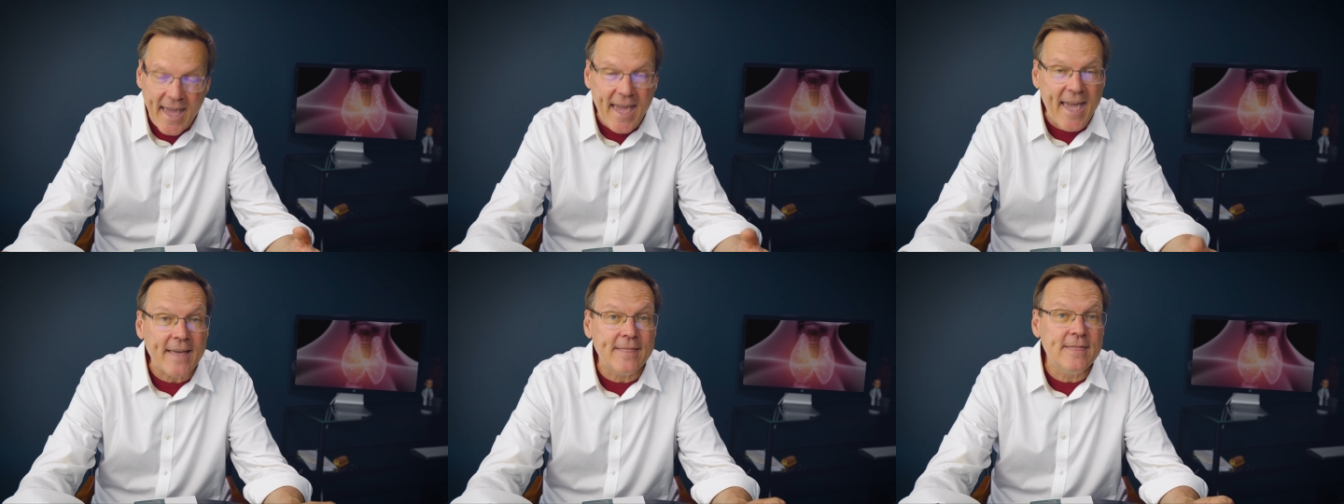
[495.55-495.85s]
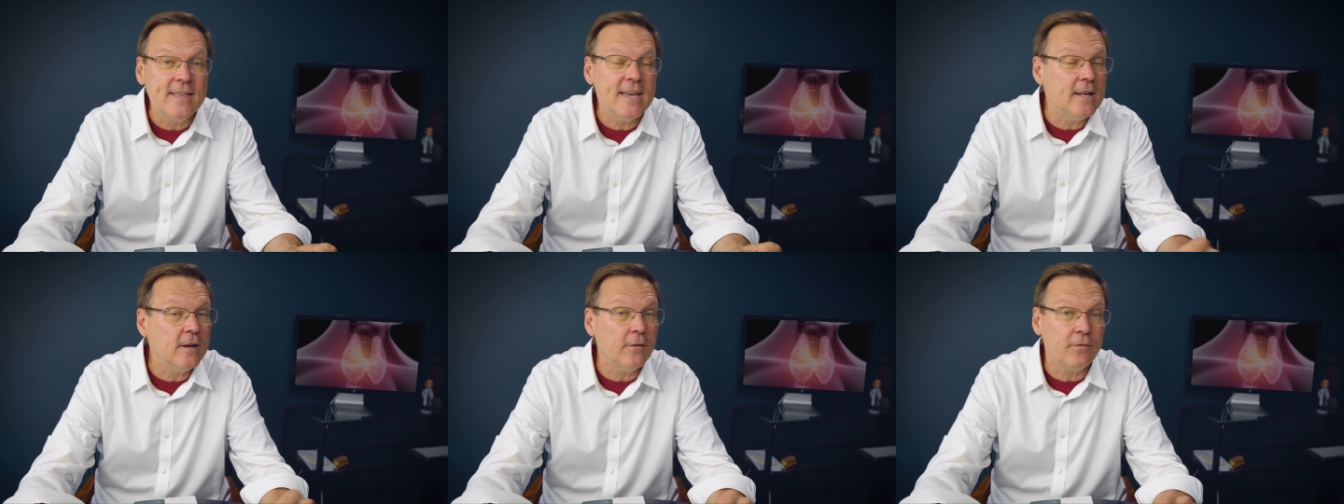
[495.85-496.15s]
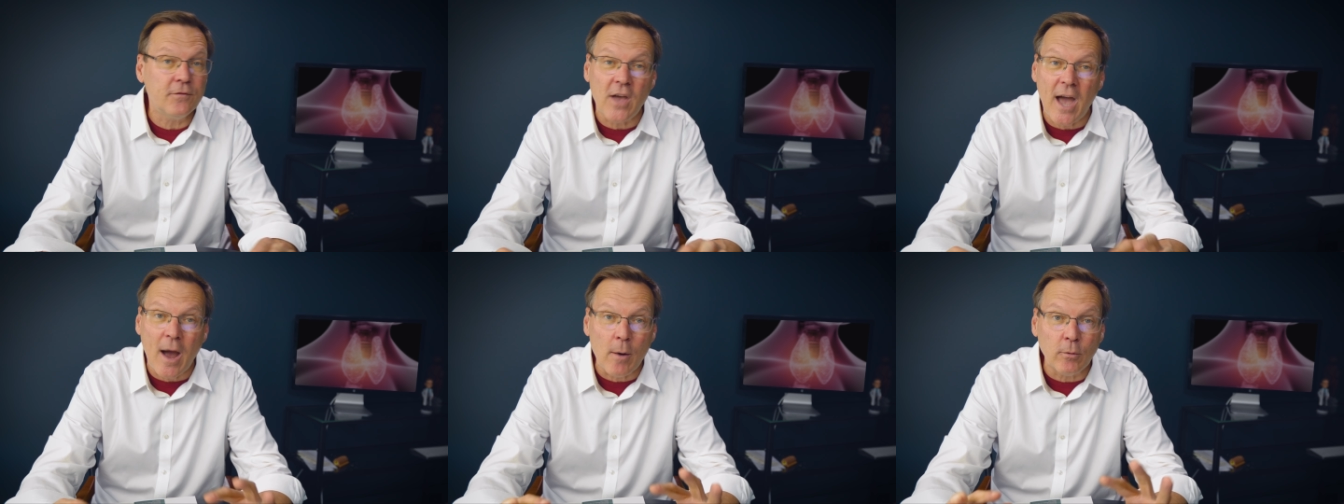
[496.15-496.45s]
and then
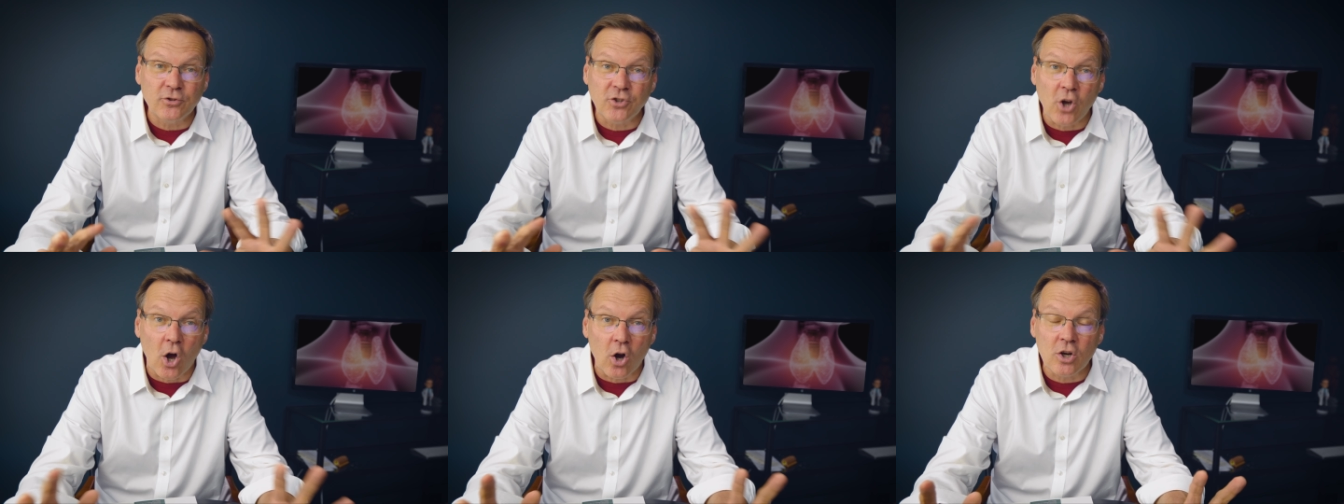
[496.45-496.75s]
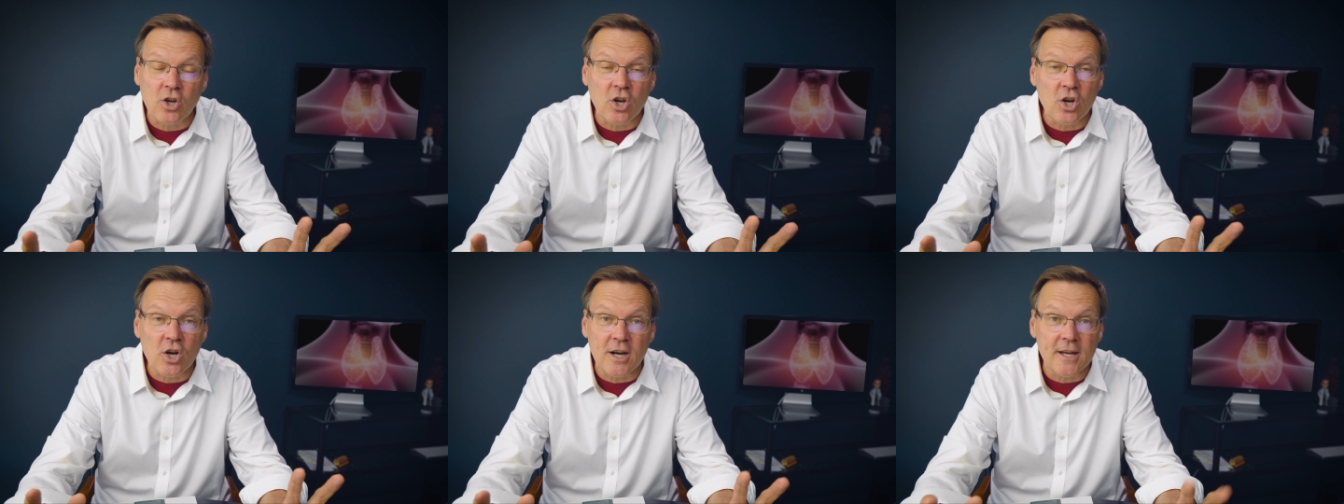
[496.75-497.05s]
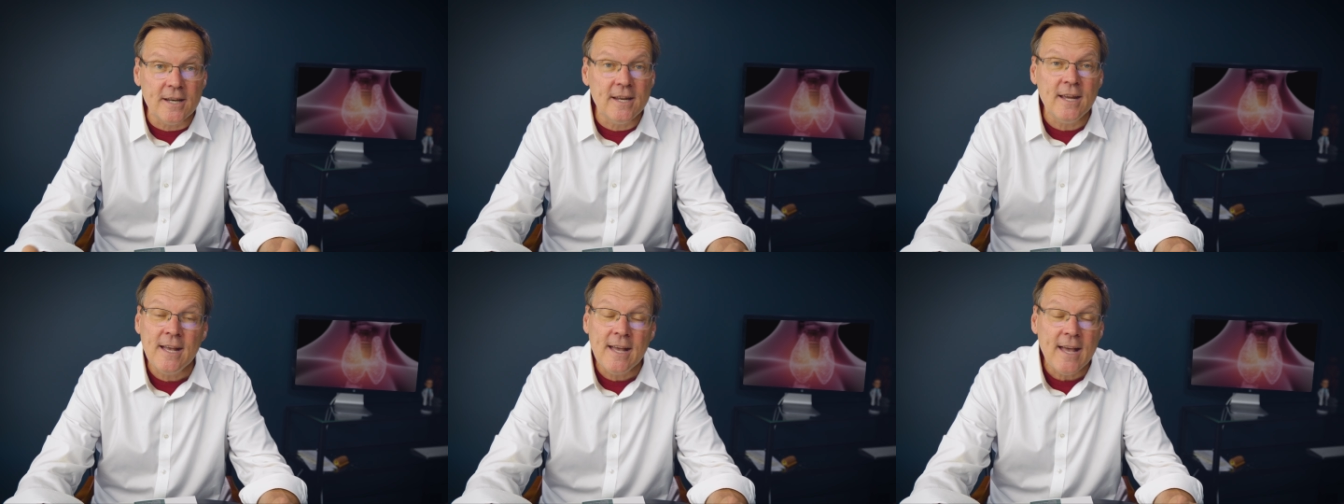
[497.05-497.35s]
if that was all
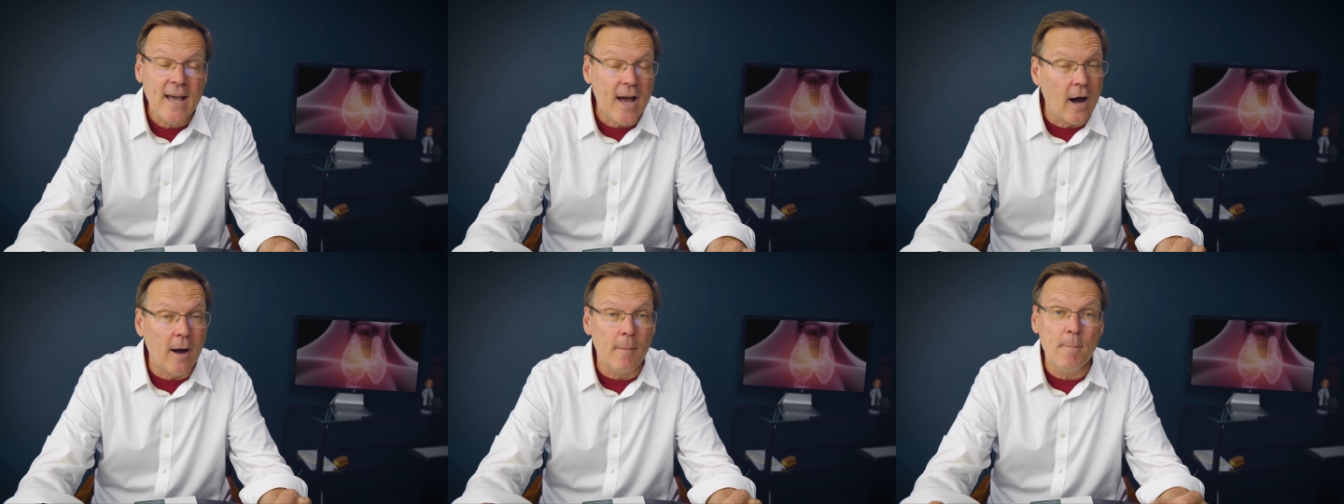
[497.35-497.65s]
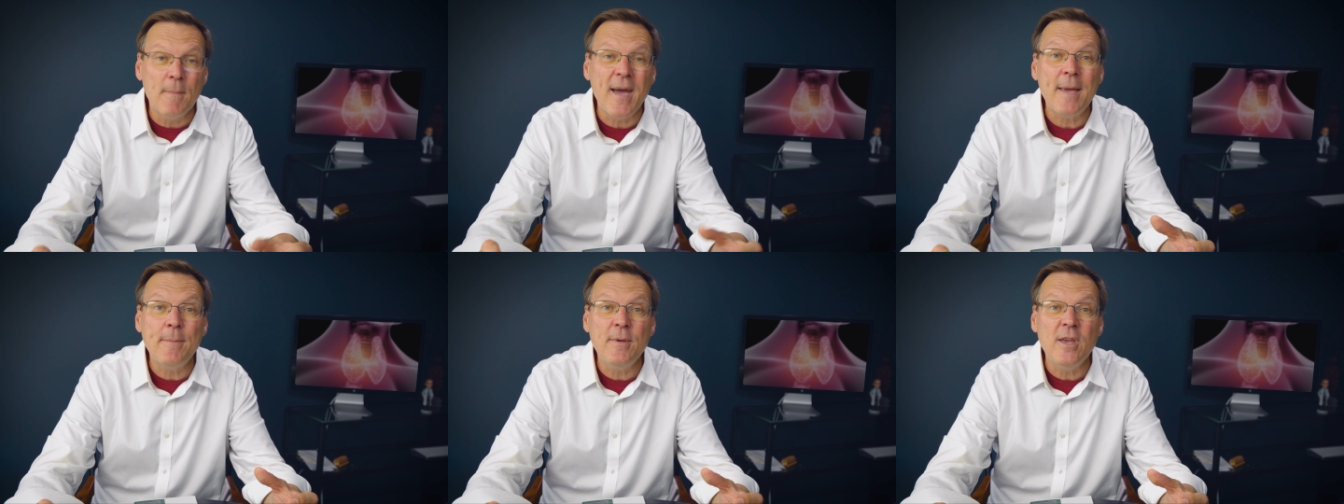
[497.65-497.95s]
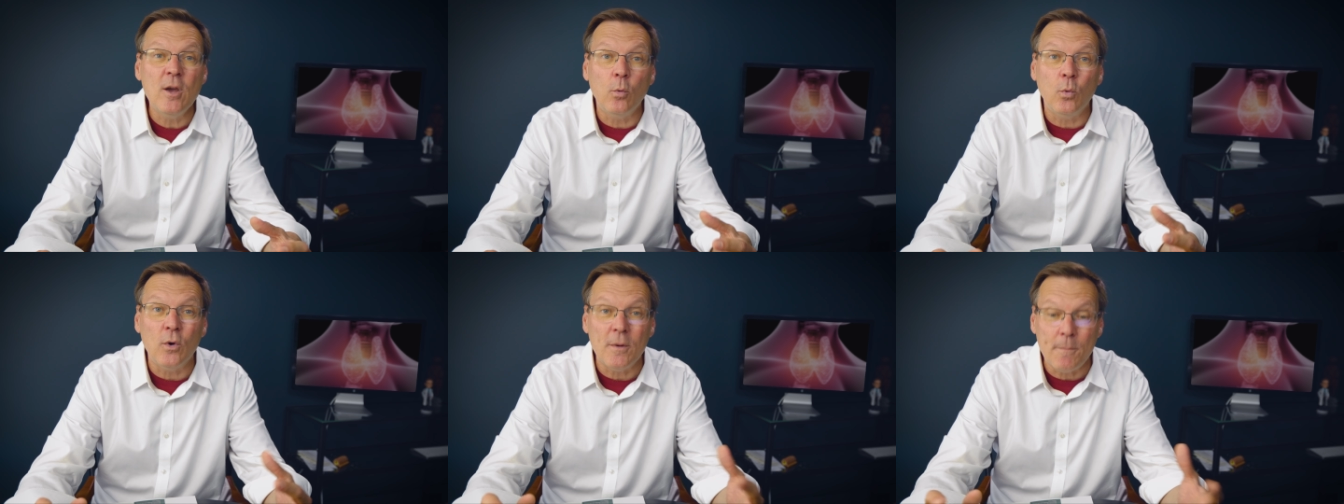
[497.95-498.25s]
good,
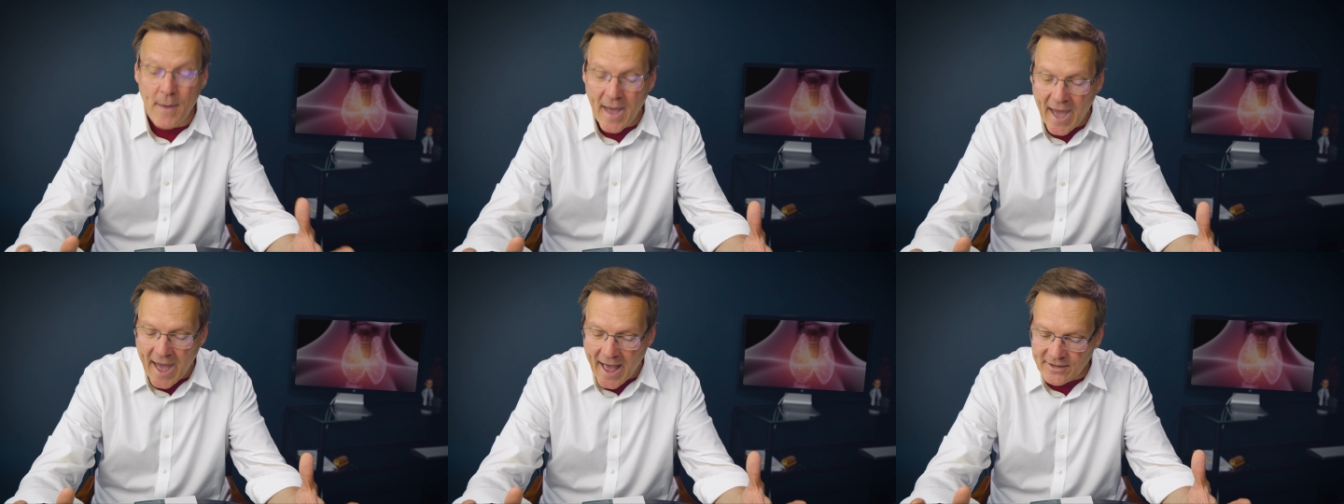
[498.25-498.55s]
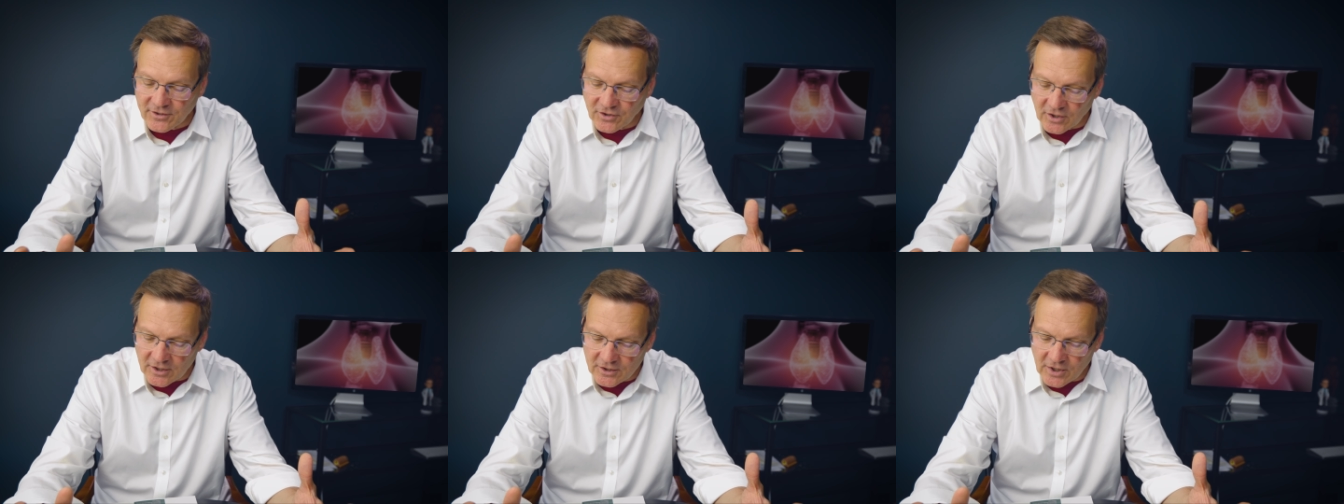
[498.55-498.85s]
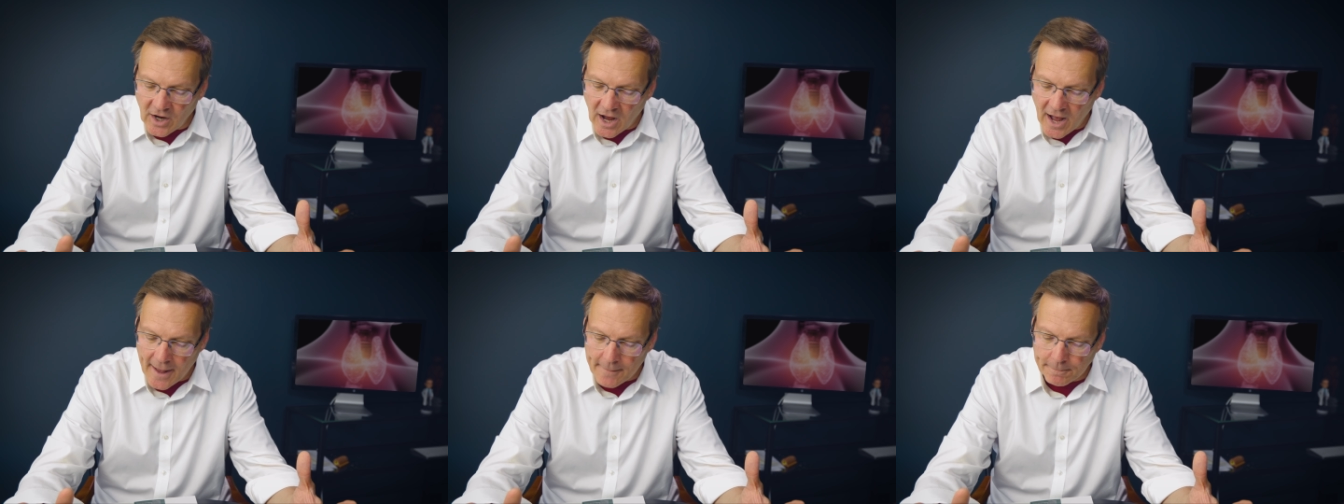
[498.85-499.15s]
maybe it would pass in
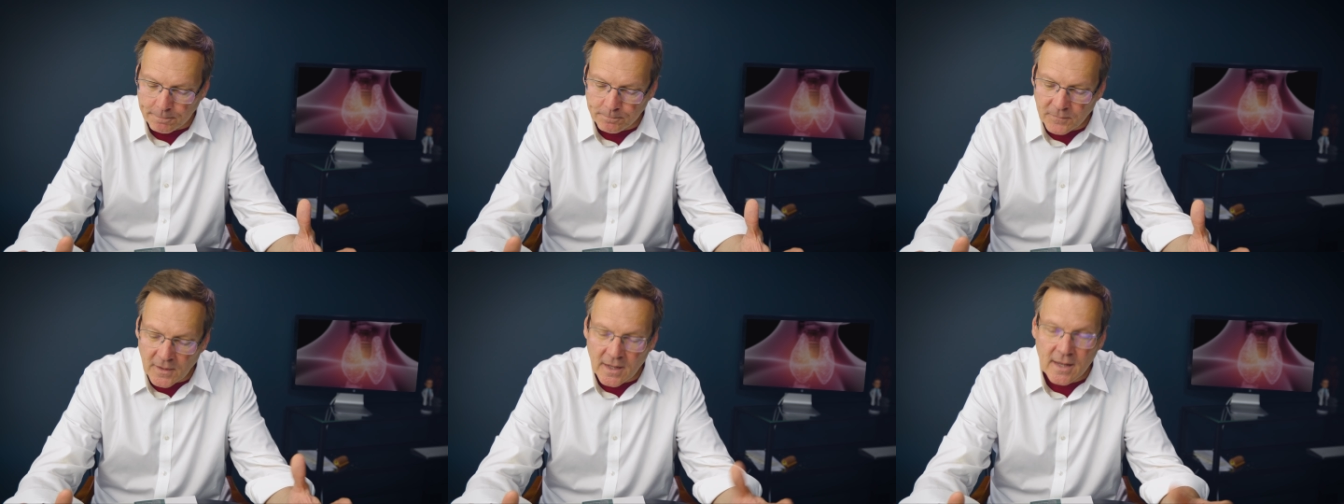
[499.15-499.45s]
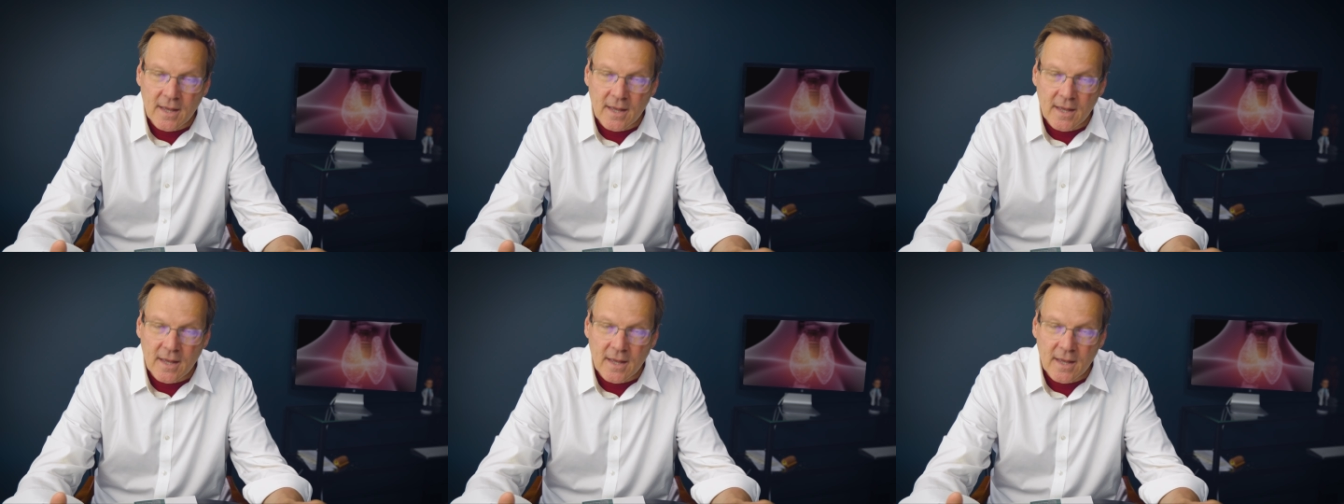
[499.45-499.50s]
time.